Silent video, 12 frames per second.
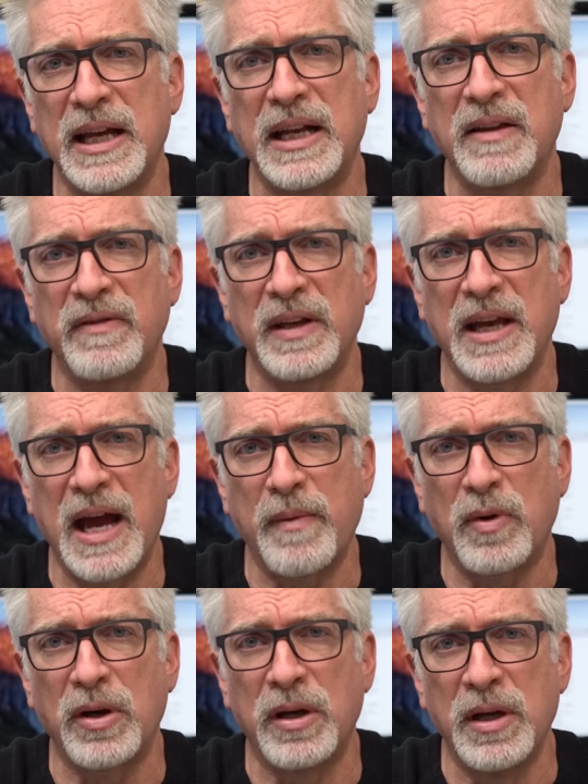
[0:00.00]
any of the
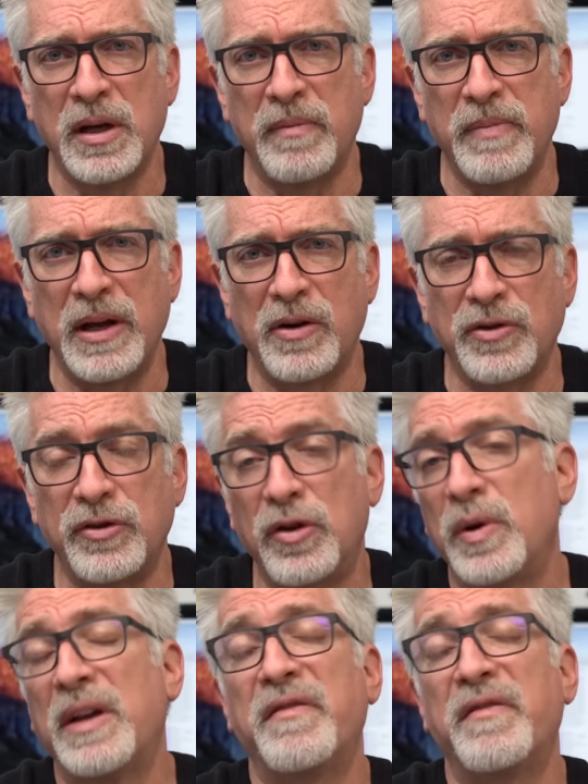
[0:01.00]
camera makers are doing.